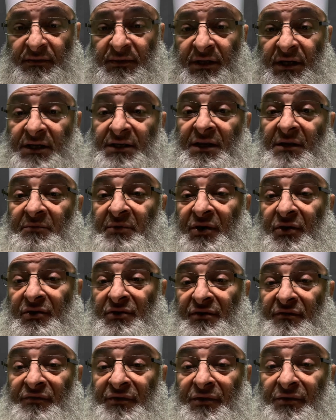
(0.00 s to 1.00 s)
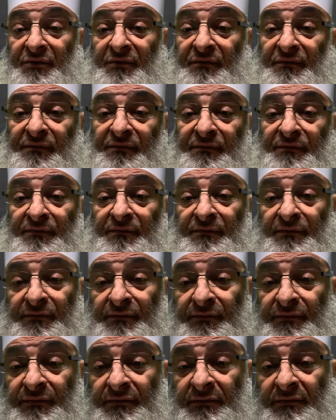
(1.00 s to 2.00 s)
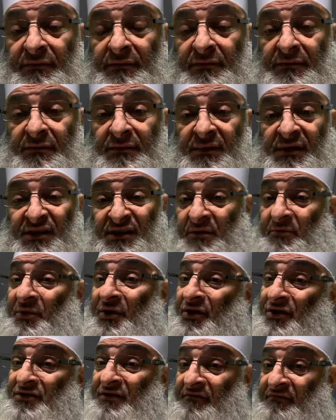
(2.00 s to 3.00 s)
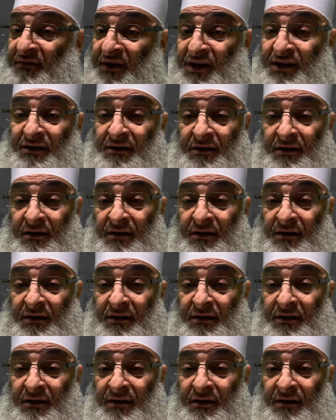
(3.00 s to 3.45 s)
He said, "Because of you." He said, "Because of me?